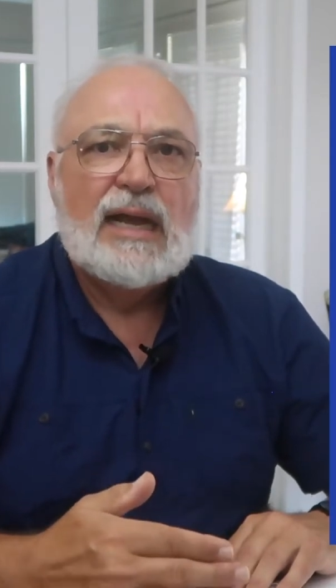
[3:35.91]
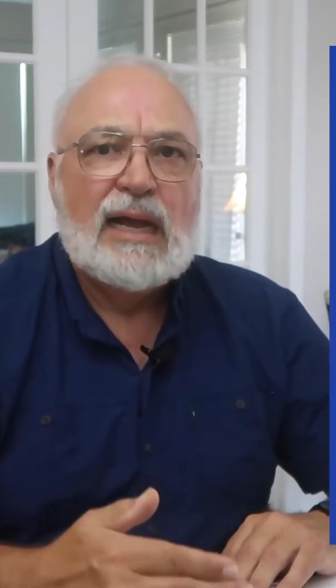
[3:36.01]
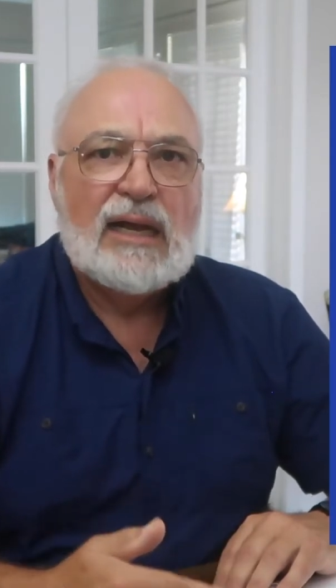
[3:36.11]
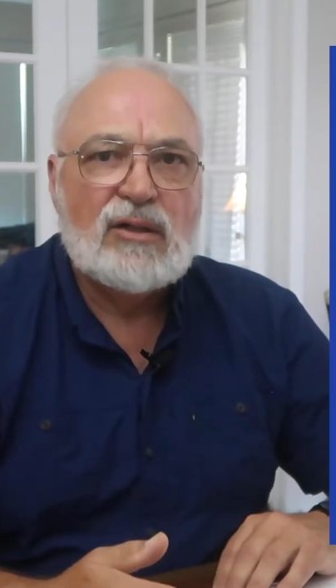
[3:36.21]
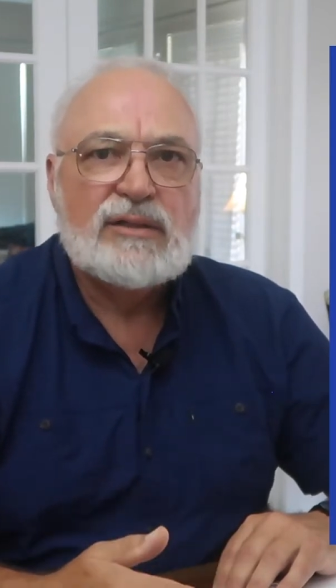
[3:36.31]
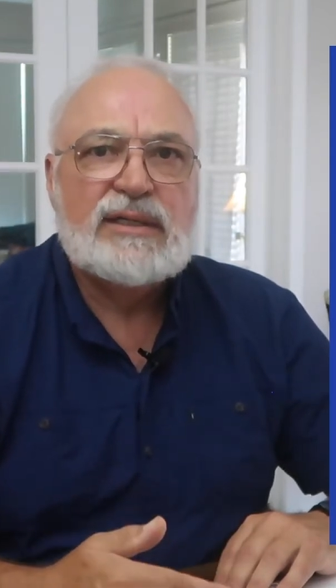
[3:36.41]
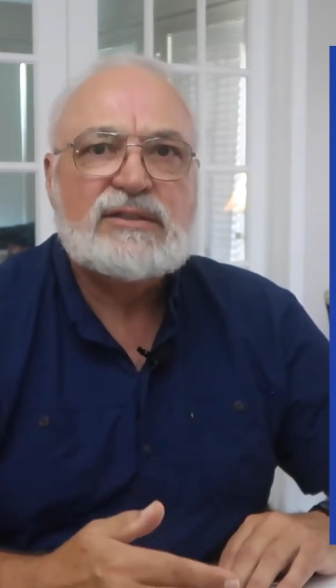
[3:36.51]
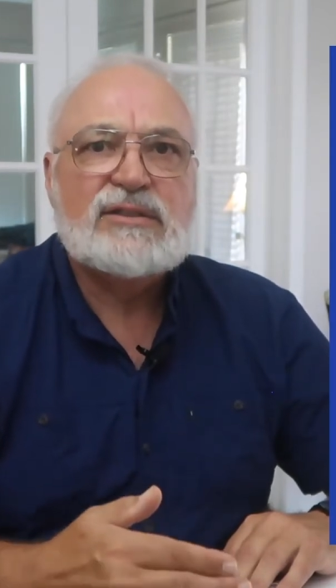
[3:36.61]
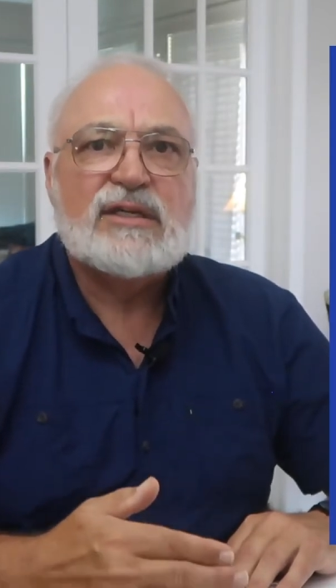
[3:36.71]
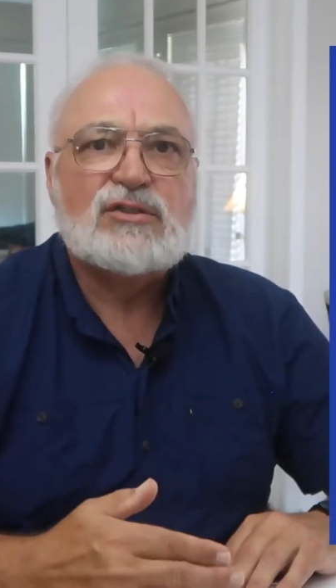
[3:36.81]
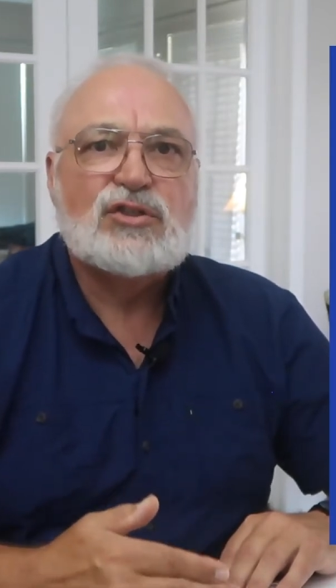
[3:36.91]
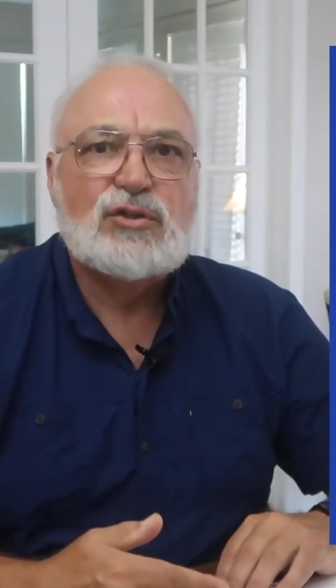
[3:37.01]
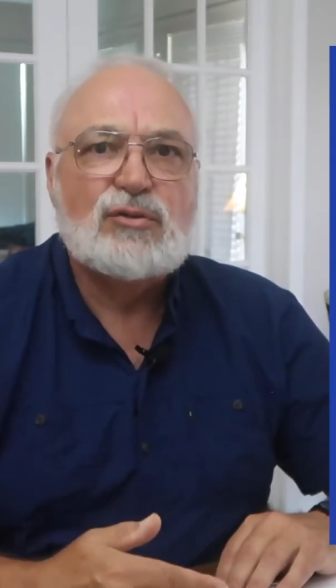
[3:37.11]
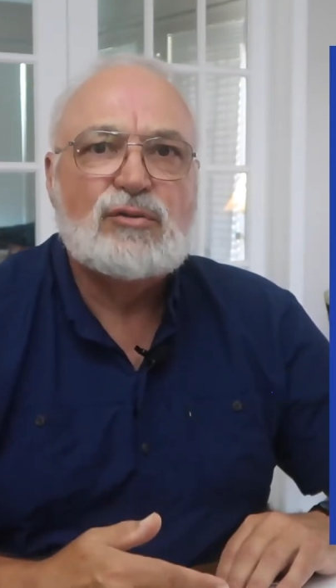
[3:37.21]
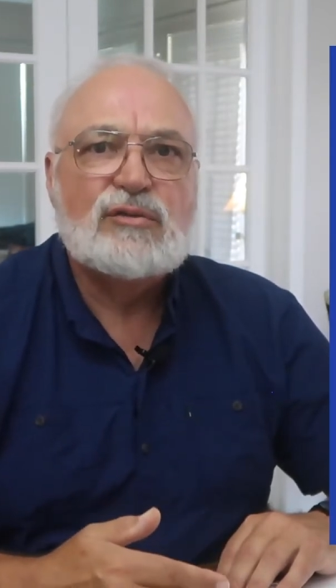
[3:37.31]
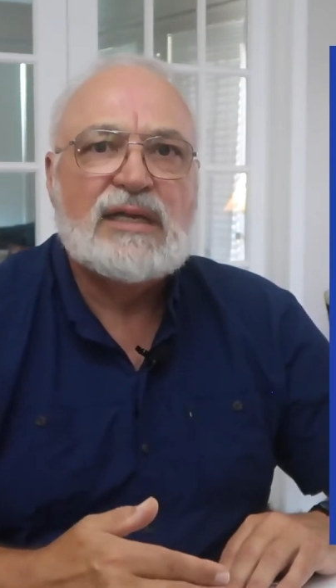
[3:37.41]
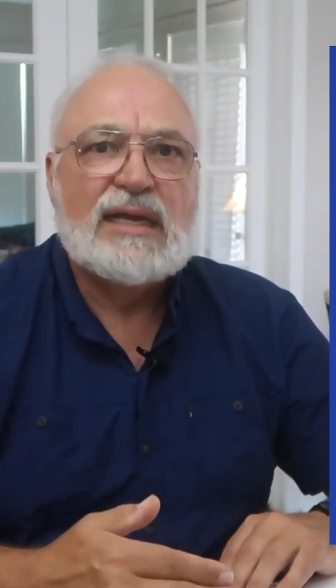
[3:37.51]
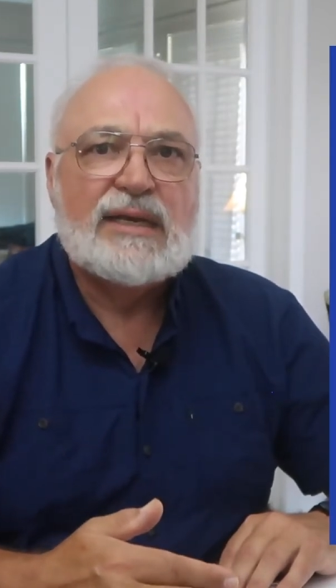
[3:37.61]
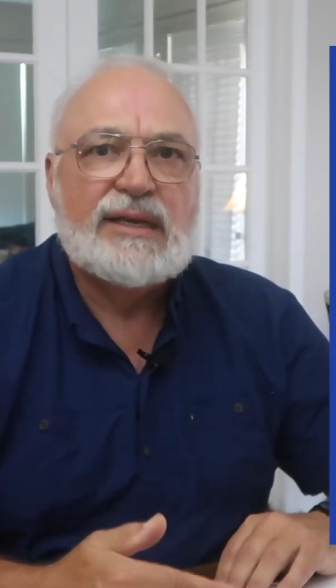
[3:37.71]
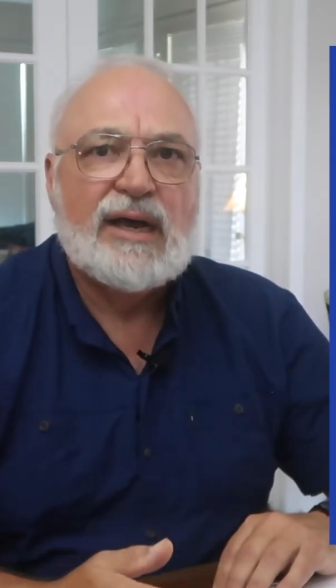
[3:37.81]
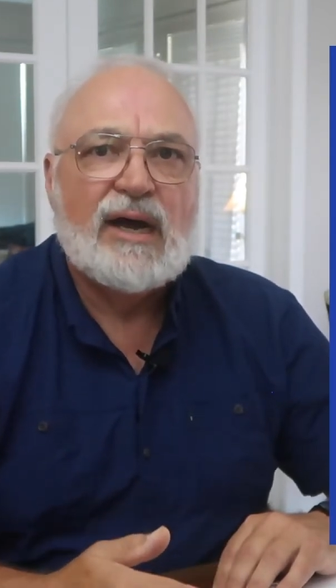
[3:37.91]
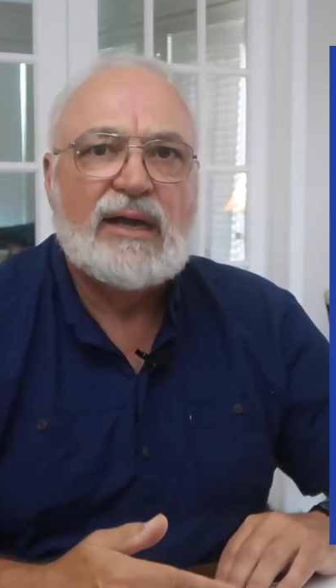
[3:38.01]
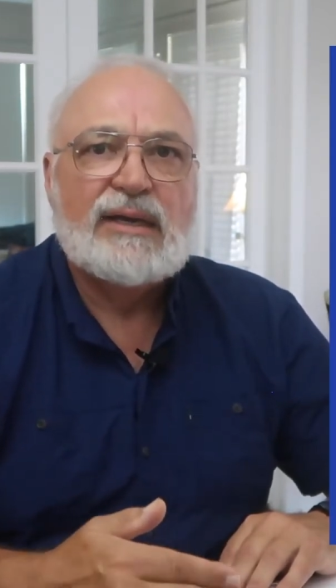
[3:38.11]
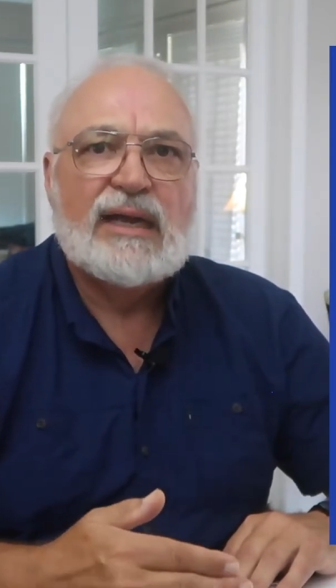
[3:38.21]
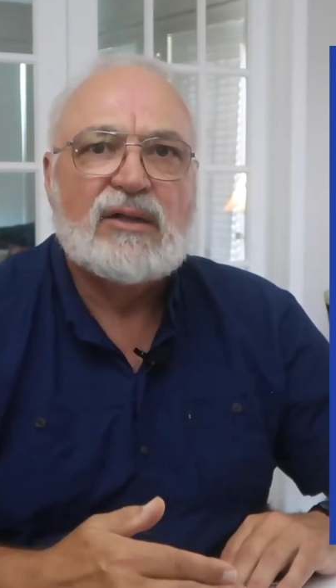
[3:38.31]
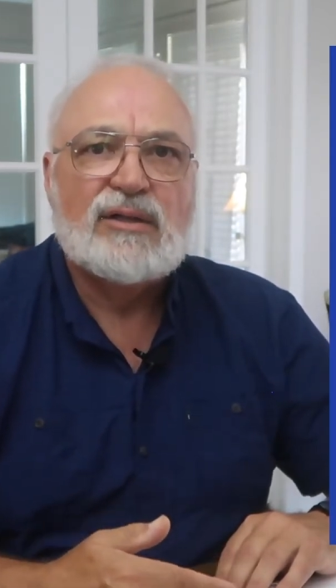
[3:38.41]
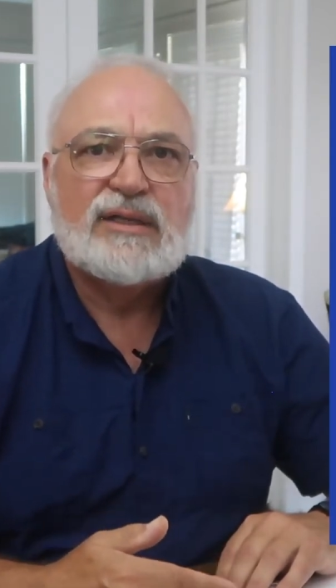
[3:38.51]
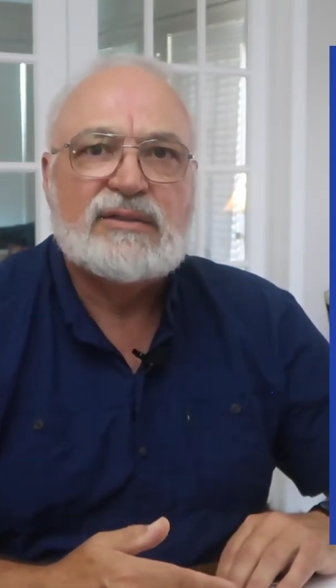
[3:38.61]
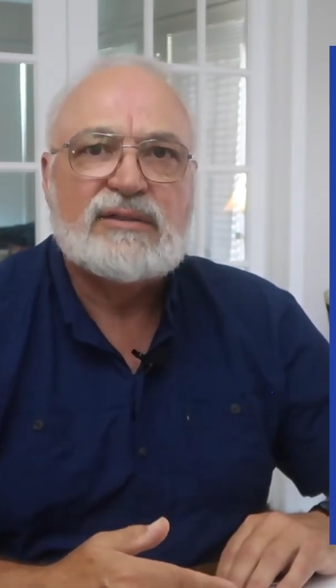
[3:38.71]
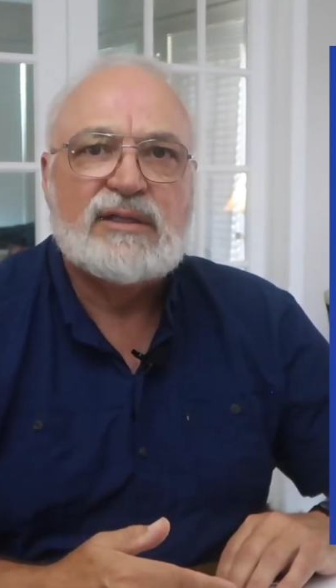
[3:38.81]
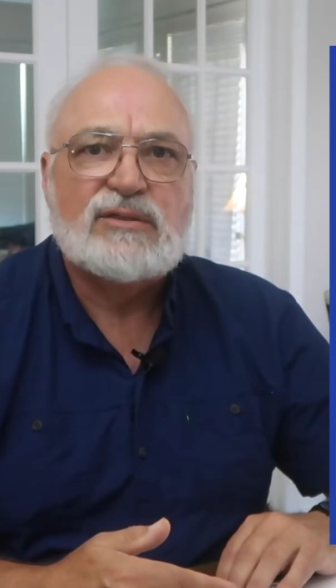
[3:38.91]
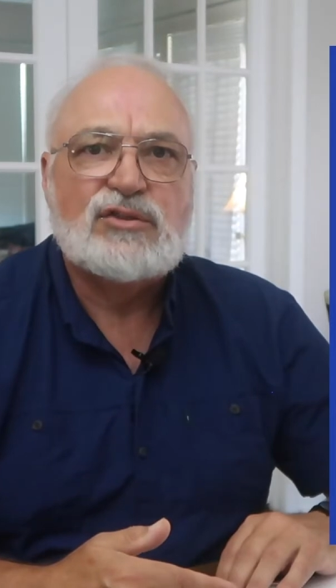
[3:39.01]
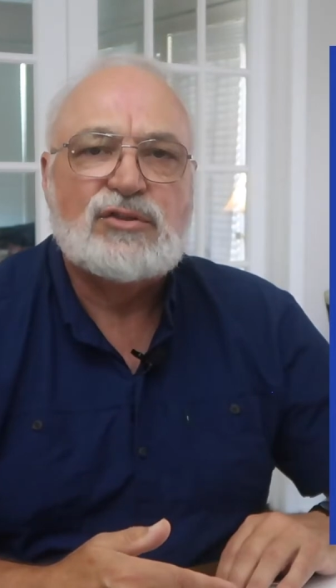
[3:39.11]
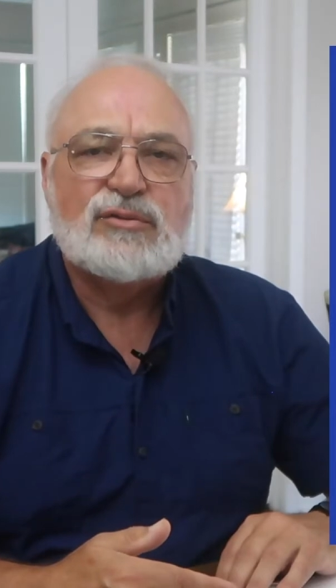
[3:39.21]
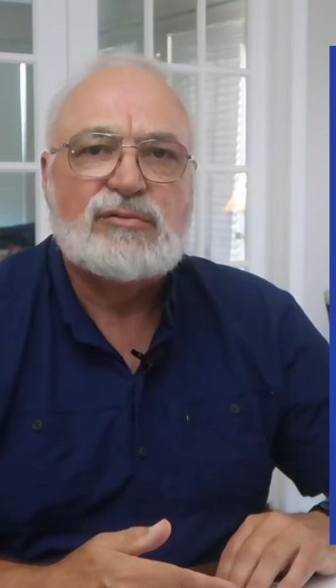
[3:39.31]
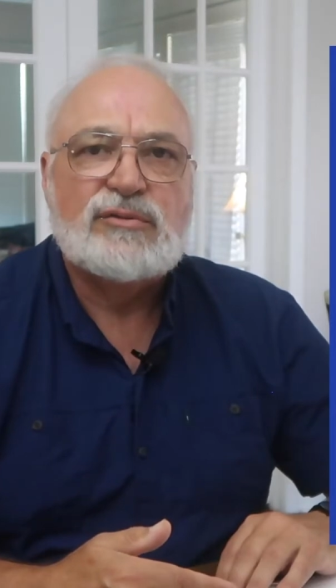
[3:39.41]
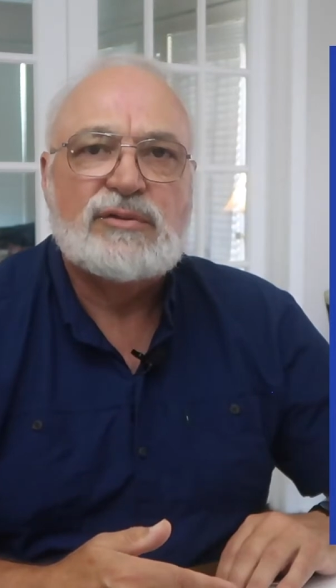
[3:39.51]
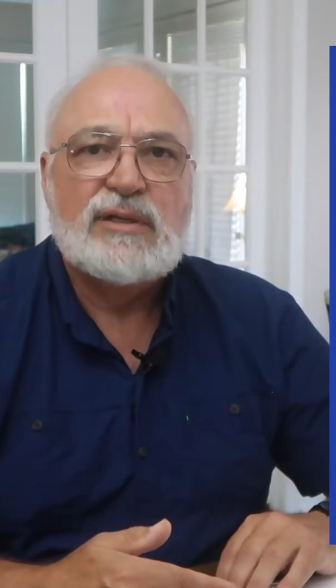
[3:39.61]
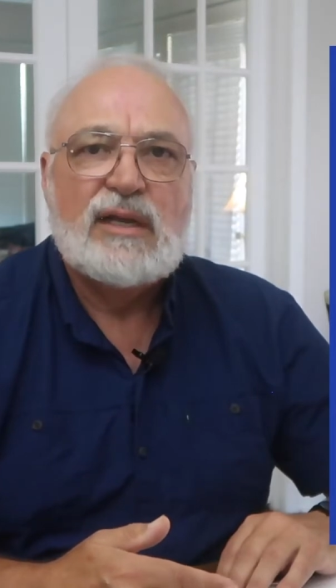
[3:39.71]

Hellenistic Jews and non-Hellenistic Jews.